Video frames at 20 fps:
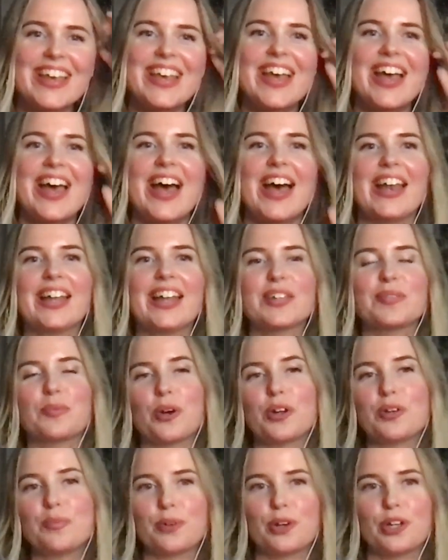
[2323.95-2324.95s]
And at
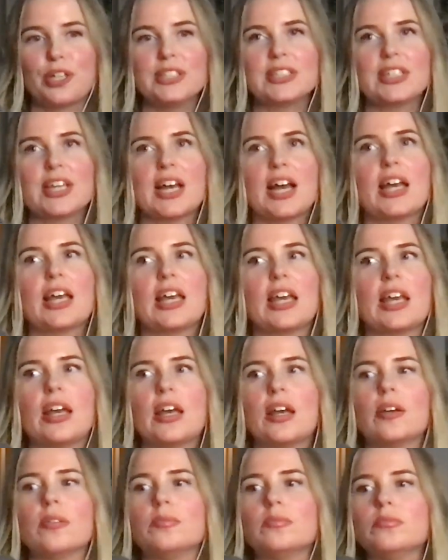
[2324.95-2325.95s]
one point
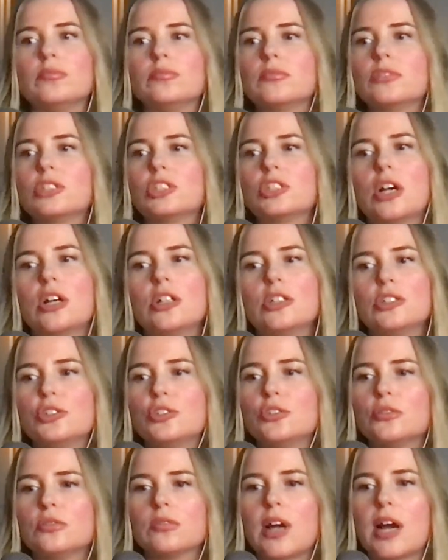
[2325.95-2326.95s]
I
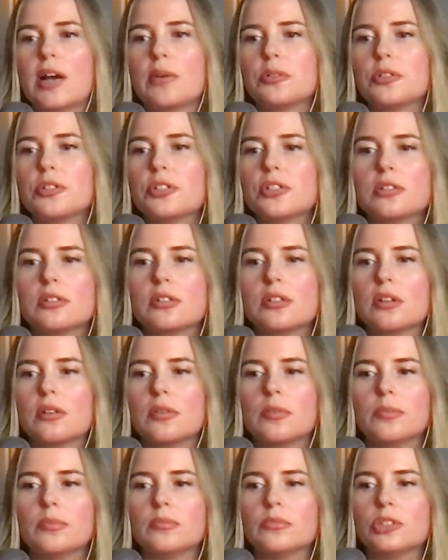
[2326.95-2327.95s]
I was
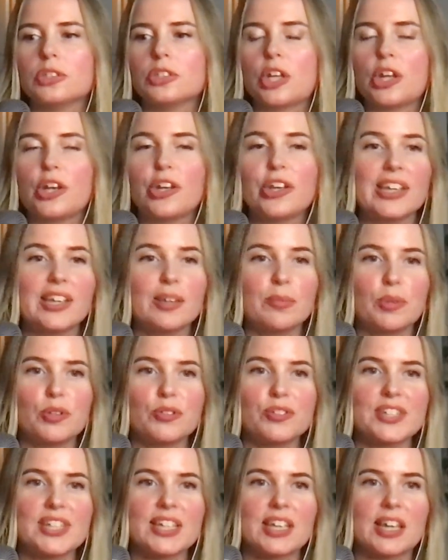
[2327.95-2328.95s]
studying
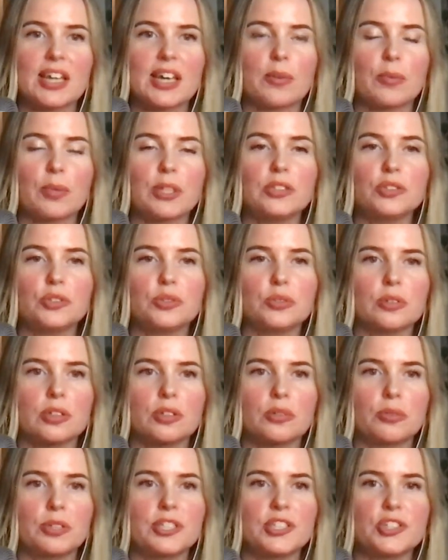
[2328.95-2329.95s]
music, and I went to a
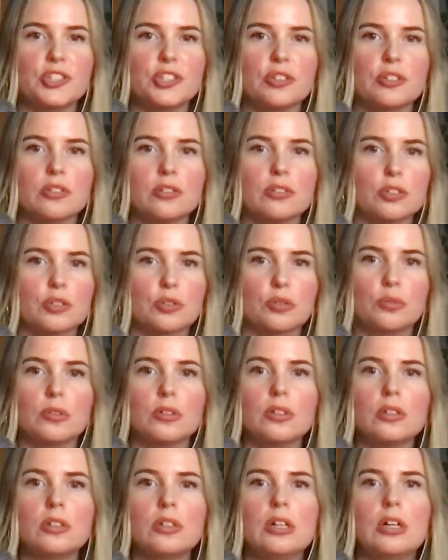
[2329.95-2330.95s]
Christian
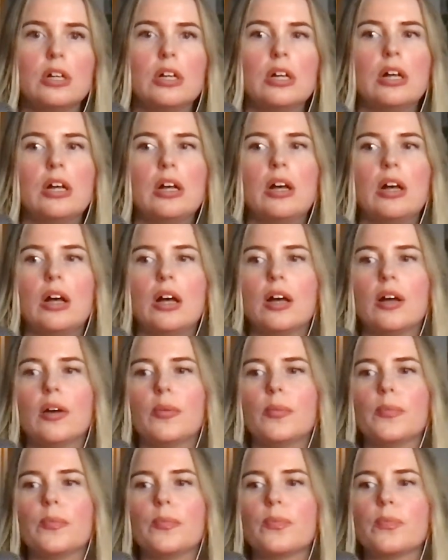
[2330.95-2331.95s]
school,
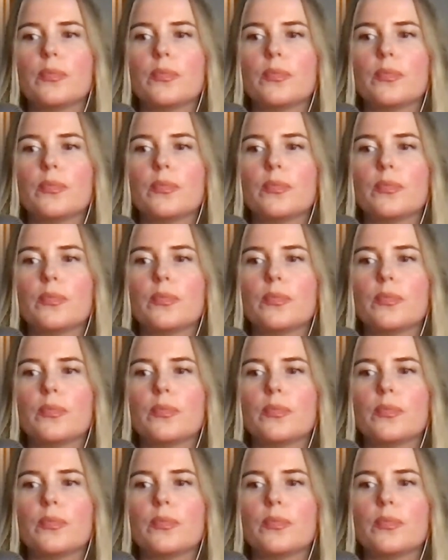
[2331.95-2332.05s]
and